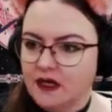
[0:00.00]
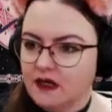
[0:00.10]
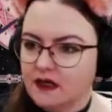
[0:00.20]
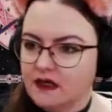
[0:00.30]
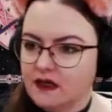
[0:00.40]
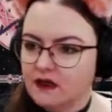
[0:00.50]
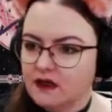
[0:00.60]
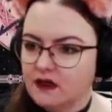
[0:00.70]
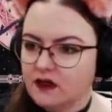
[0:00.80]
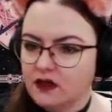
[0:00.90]
this
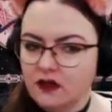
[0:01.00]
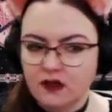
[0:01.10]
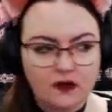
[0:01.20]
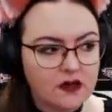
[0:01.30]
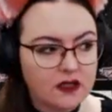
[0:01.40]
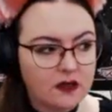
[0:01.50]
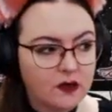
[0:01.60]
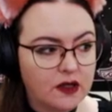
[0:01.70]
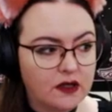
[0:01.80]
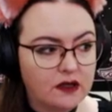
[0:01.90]
into two
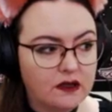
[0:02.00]
separate